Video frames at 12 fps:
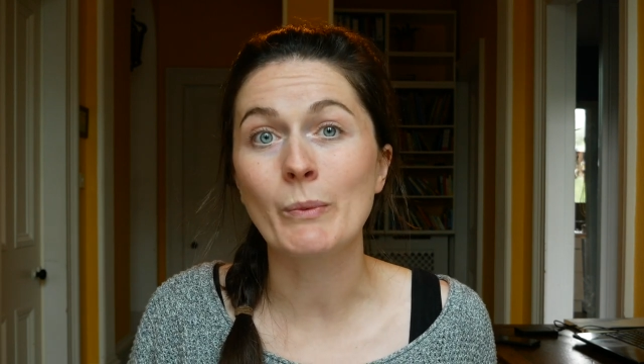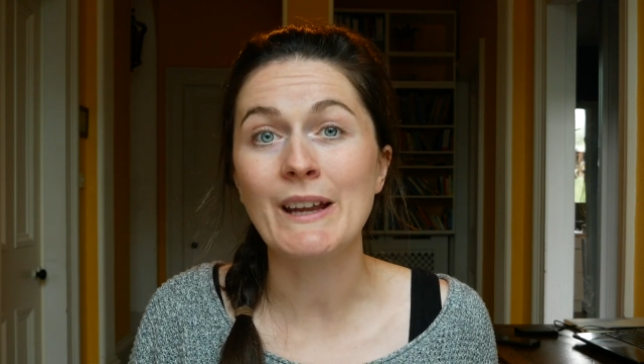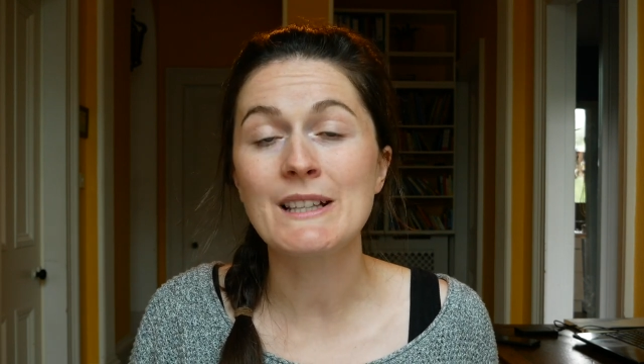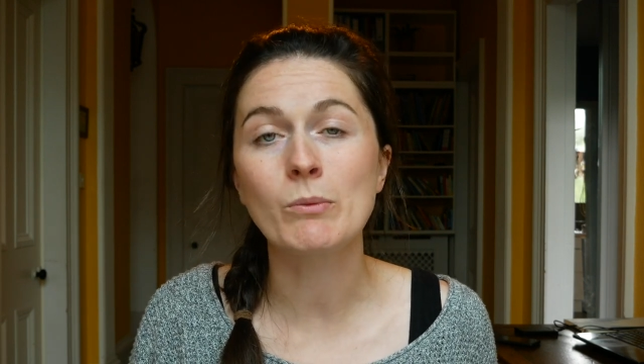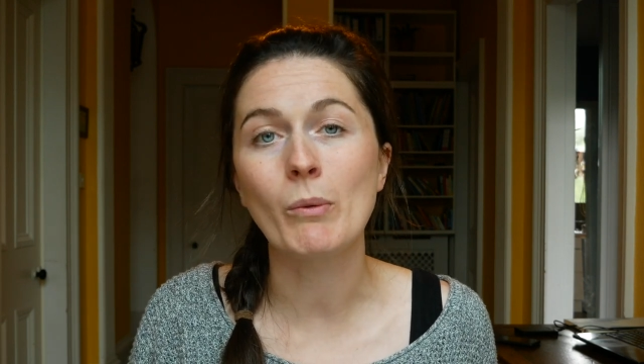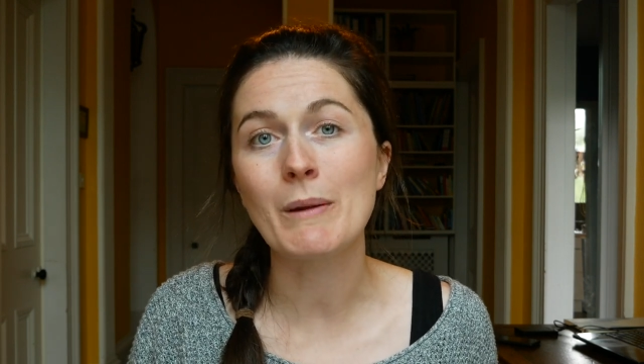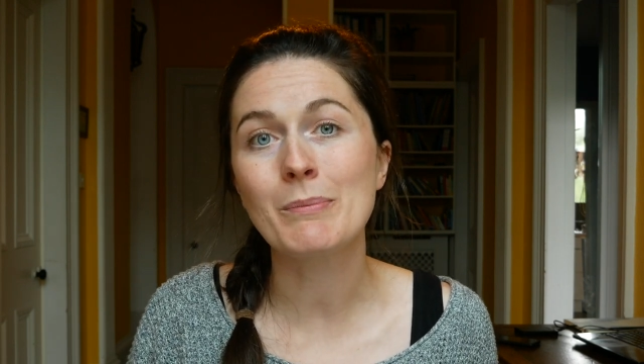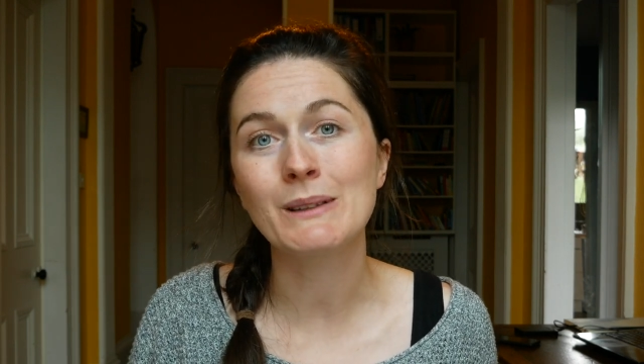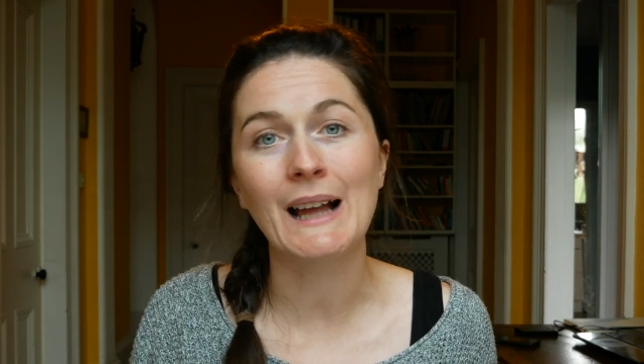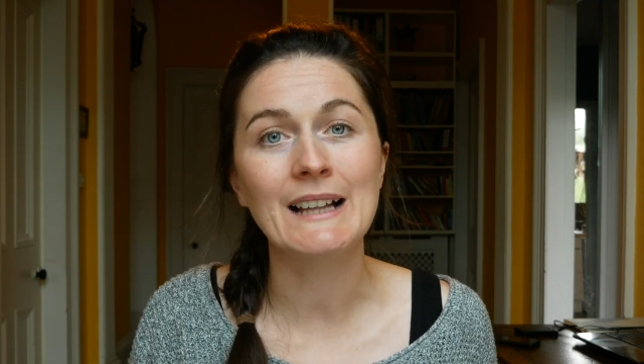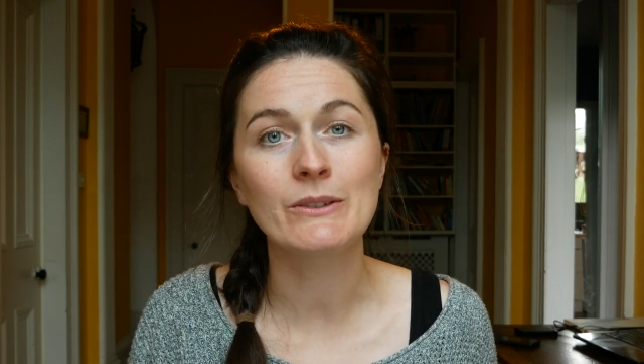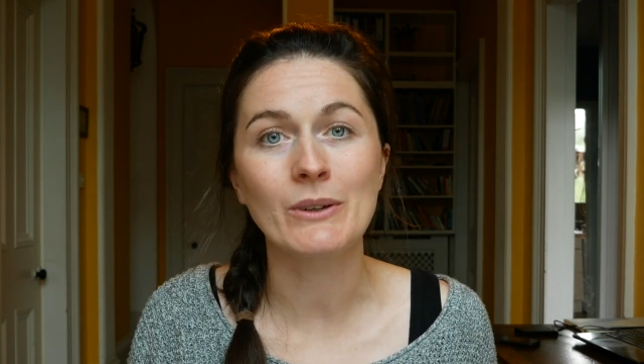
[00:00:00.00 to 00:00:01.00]
way to what we
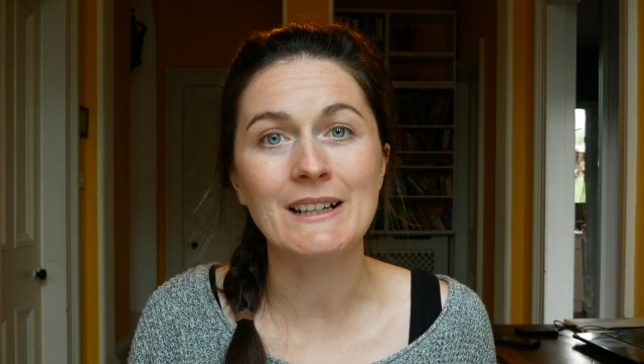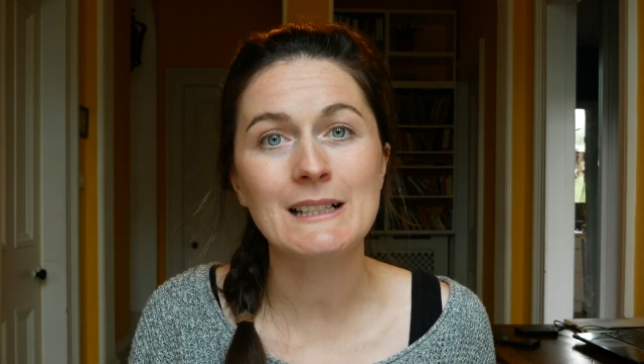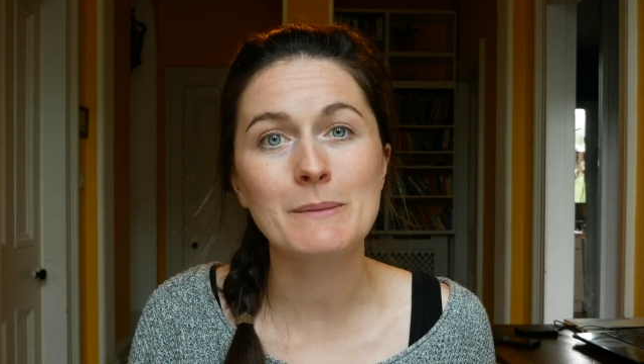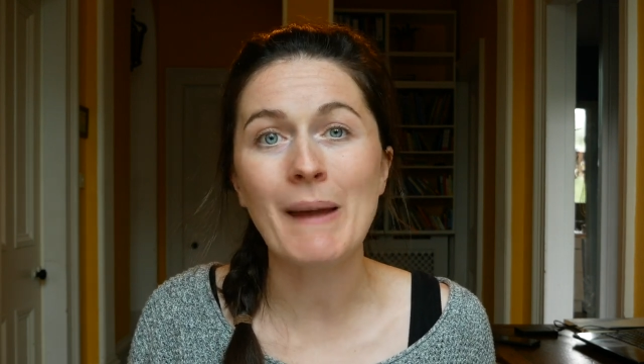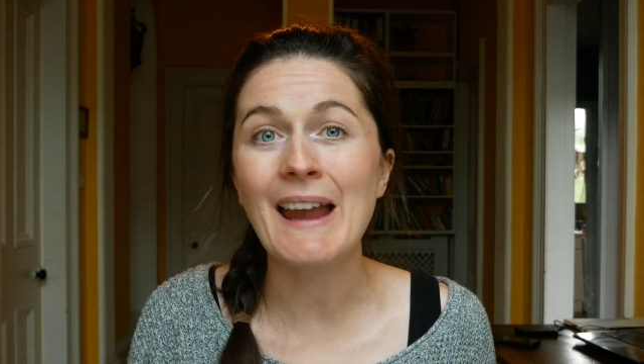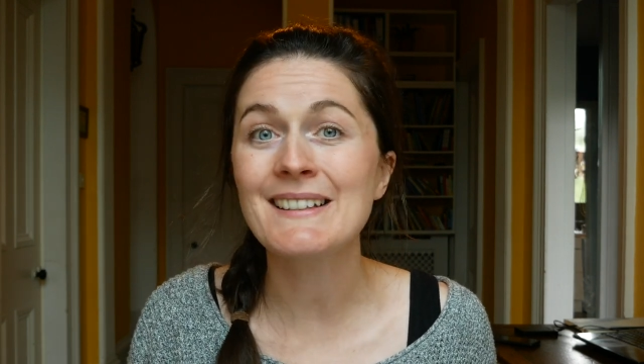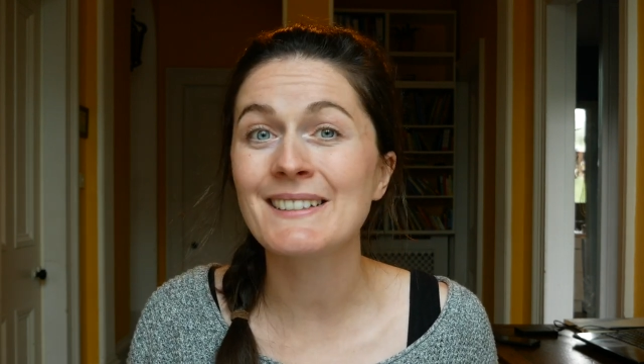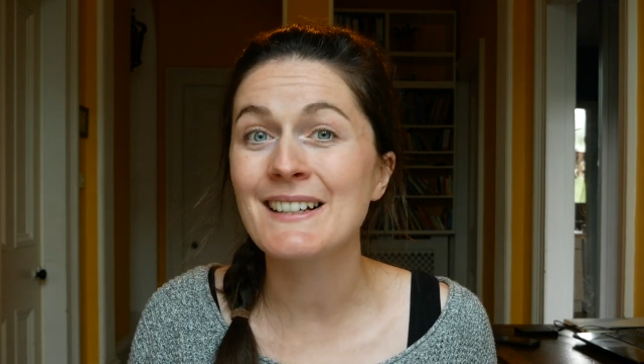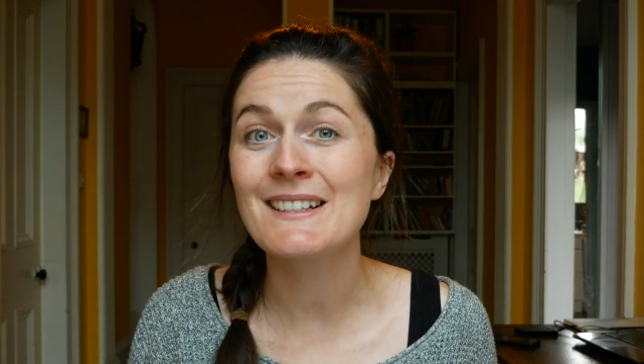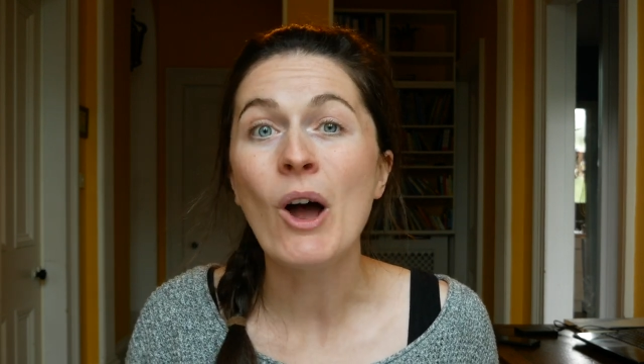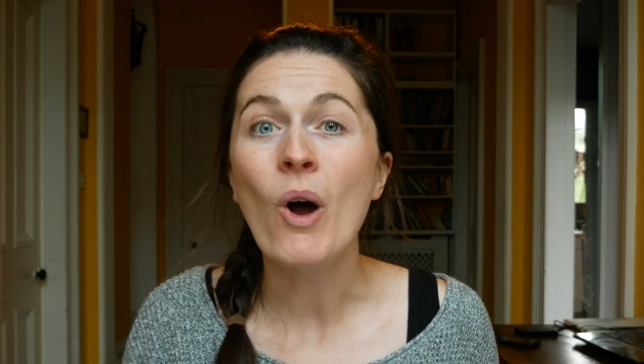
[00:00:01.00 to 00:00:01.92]
planned or expected,